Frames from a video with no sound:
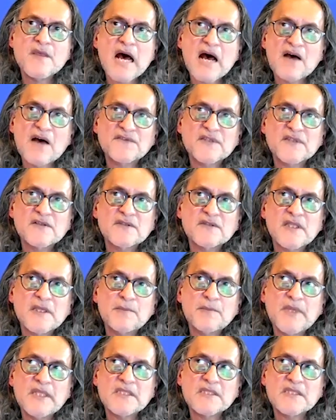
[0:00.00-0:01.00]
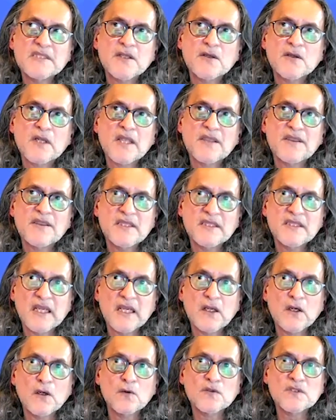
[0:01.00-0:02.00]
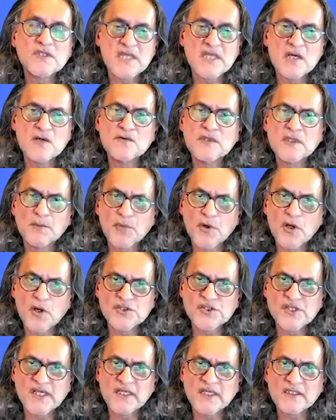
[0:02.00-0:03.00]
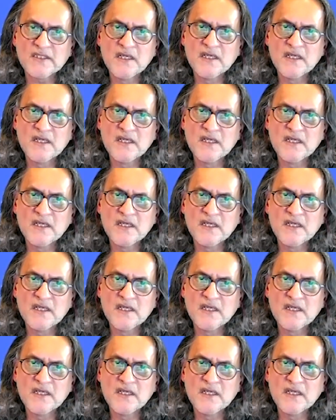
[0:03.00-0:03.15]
after they beat Sedol, I think they closed down the project.